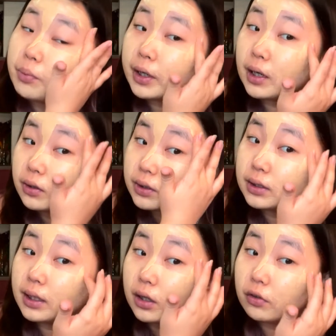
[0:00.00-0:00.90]
breakouts
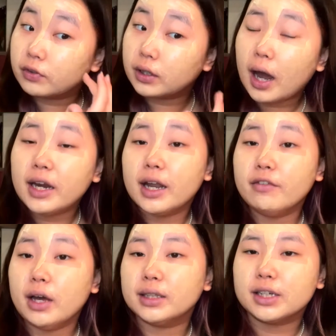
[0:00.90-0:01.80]
that often. I
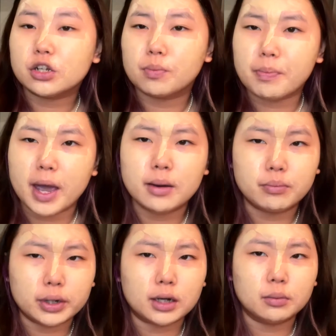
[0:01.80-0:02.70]
never had such a bad
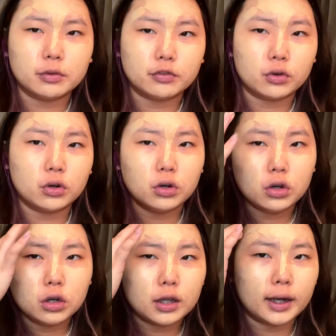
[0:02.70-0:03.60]
breakout before
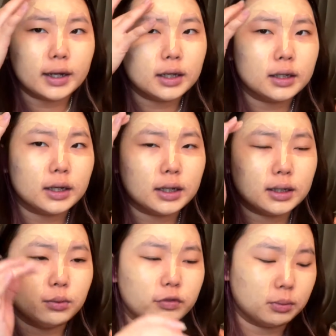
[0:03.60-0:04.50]
like than I
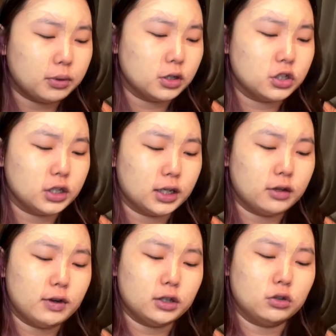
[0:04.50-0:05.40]
did with the purging and the
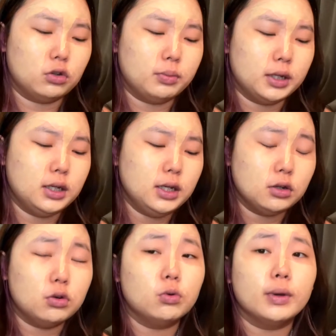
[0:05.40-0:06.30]
retinol, but it did
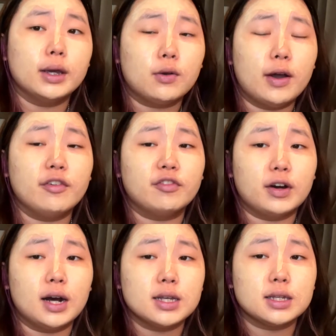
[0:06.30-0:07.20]
go away quite
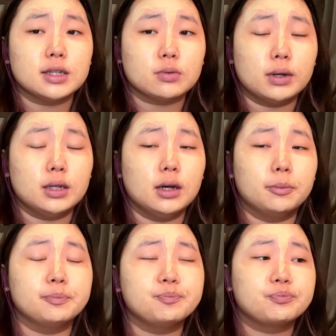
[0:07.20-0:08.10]
fast as what
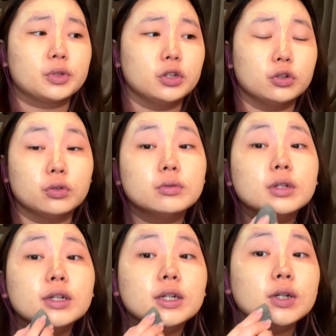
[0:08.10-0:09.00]
you know
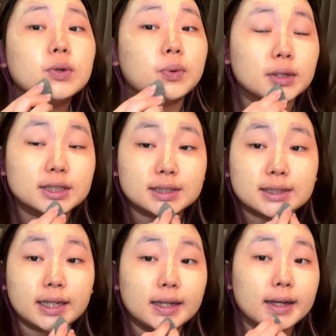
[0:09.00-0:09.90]
was
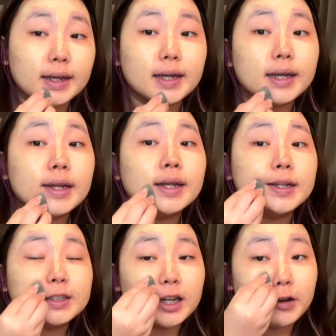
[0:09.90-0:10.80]
said in the
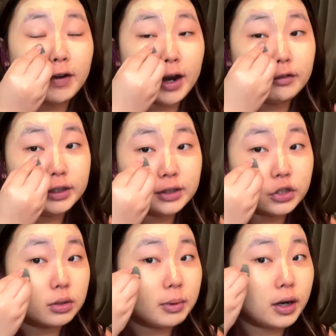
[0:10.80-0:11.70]
stuff I
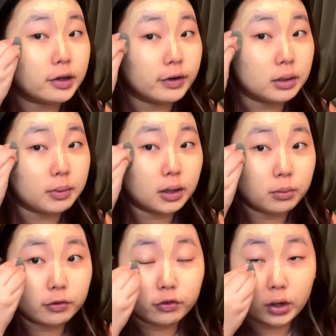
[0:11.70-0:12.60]
researched about and read about
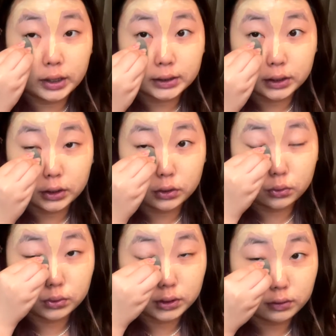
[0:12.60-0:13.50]
before I started
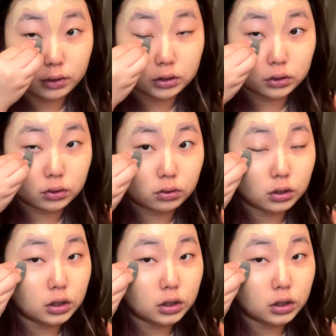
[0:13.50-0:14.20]
using retinol.